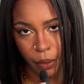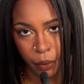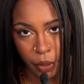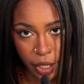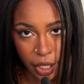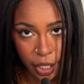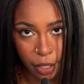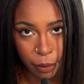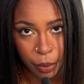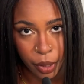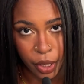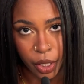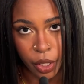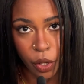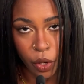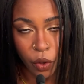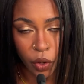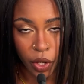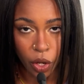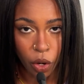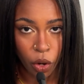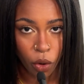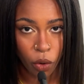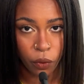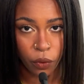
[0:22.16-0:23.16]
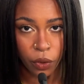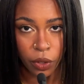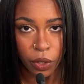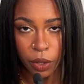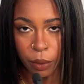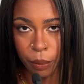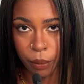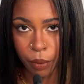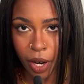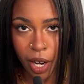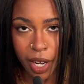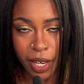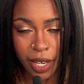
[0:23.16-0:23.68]
we're going to be going over the
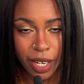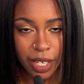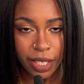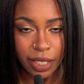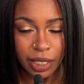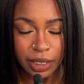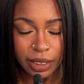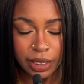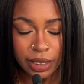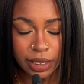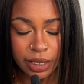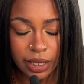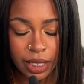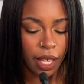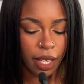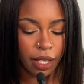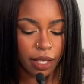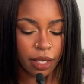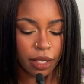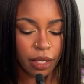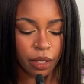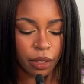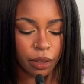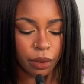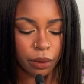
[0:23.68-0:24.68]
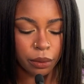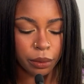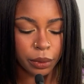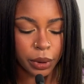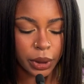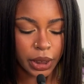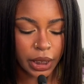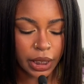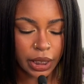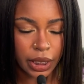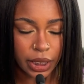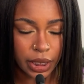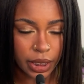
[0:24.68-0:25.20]
products and
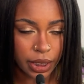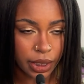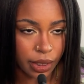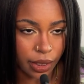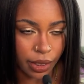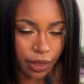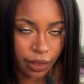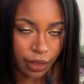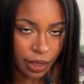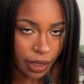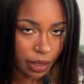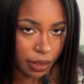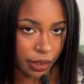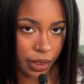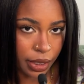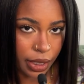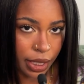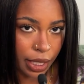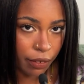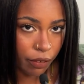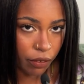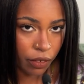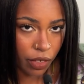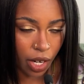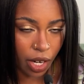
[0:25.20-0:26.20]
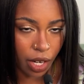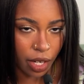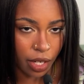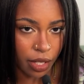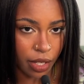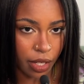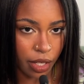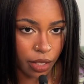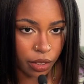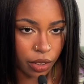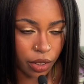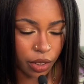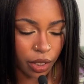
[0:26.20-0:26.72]
routines and things that I've
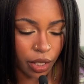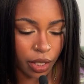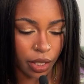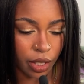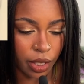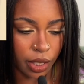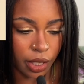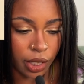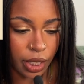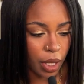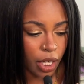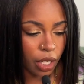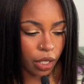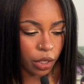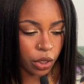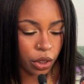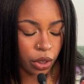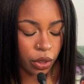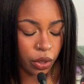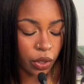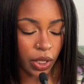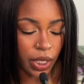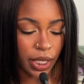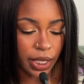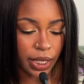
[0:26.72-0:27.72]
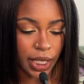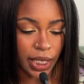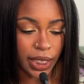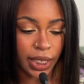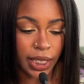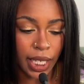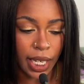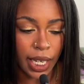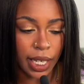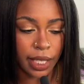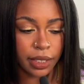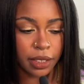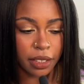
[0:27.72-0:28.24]
done to make sure that
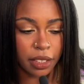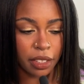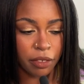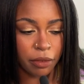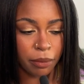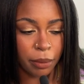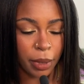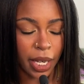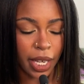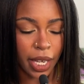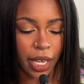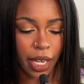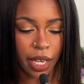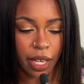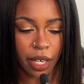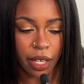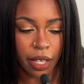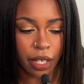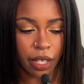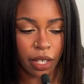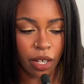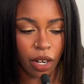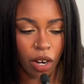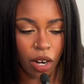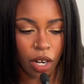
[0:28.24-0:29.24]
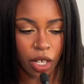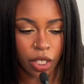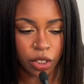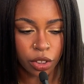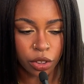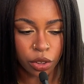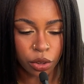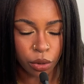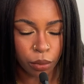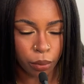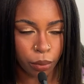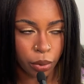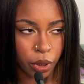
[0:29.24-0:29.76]
the ends of my hair aren't
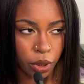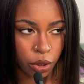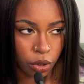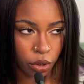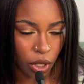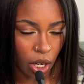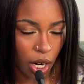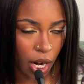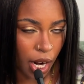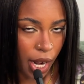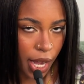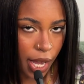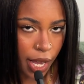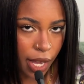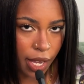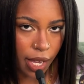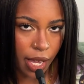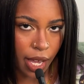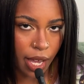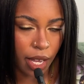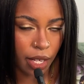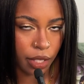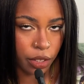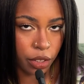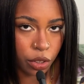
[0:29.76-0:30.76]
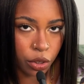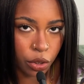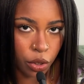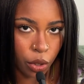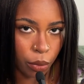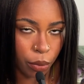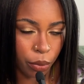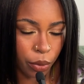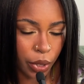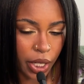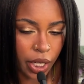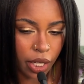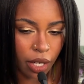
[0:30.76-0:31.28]
super dry and don't
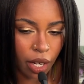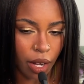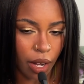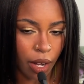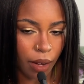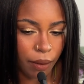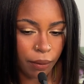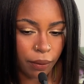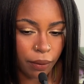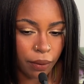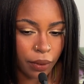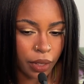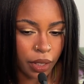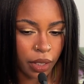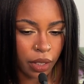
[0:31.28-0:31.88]
break off.